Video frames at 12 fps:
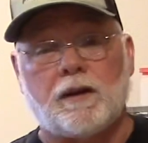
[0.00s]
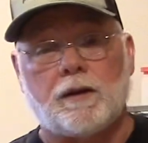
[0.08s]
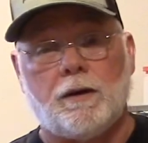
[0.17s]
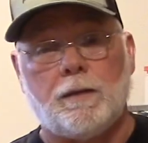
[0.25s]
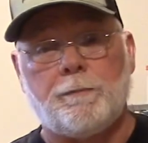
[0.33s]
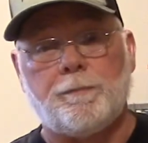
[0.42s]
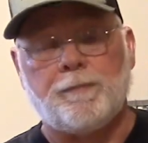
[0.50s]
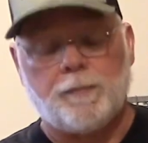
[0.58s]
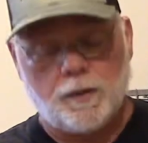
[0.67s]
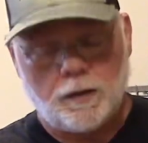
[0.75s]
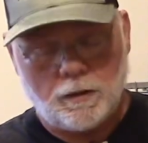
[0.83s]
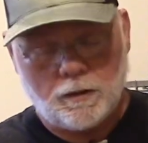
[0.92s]
cup
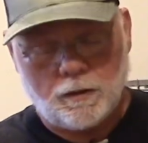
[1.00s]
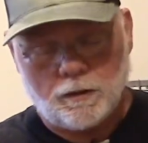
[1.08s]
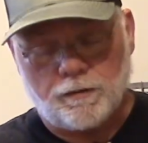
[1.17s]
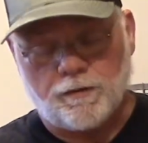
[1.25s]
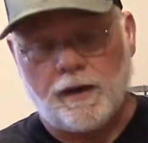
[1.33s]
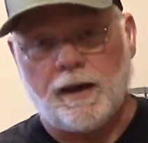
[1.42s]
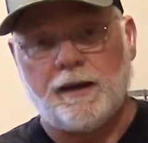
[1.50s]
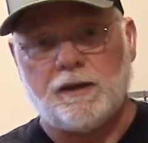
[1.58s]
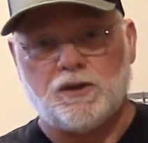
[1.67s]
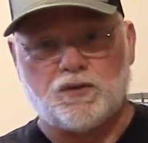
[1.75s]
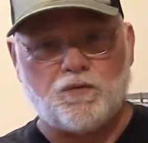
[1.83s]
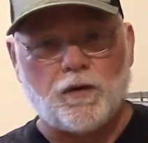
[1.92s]
that
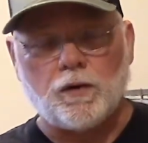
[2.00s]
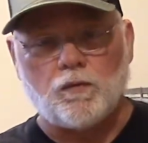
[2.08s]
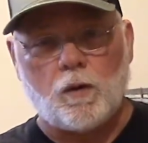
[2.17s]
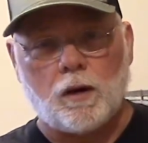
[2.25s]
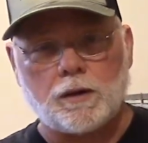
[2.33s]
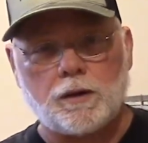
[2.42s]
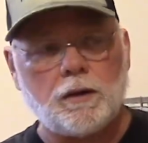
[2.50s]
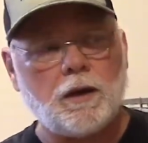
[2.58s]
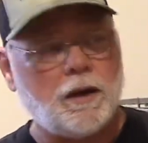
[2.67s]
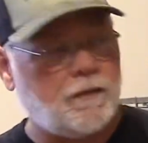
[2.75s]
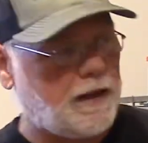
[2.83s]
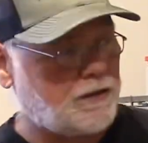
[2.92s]
is full of water,
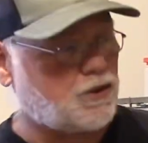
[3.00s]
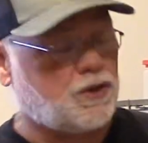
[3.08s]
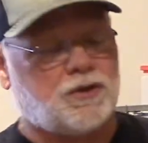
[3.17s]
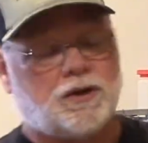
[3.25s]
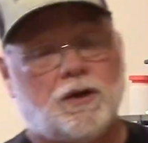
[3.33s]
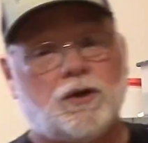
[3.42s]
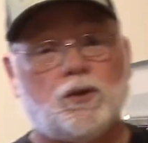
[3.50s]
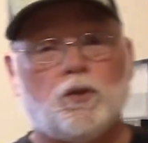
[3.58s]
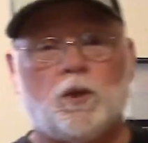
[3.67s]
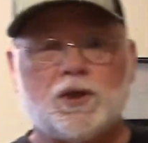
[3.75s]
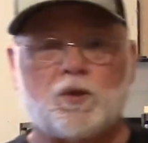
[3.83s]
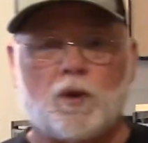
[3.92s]
and that's going to tell you
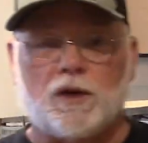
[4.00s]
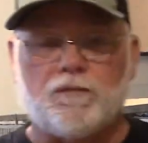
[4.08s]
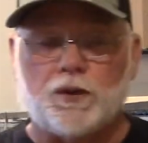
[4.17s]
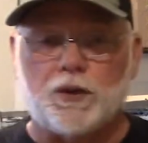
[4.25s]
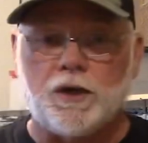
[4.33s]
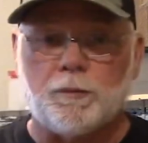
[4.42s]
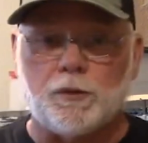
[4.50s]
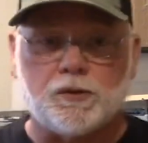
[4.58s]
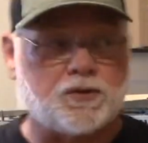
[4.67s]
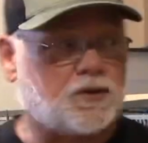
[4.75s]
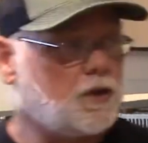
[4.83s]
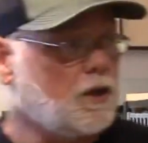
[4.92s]
which one of your
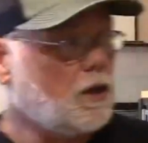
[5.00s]
nipples